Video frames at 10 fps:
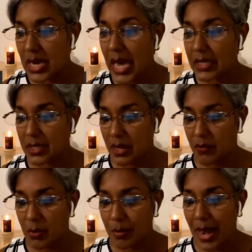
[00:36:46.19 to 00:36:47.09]
tax
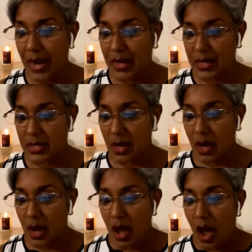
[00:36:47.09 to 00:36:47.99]
haven blacklist
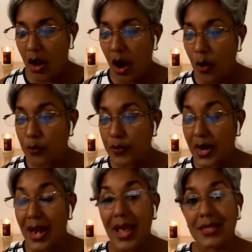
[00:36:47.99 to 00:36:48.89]
account
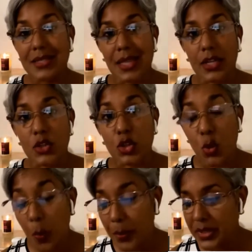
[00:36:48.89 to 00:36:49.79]
for less than
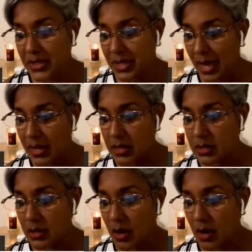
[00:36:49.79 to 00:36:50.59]
2%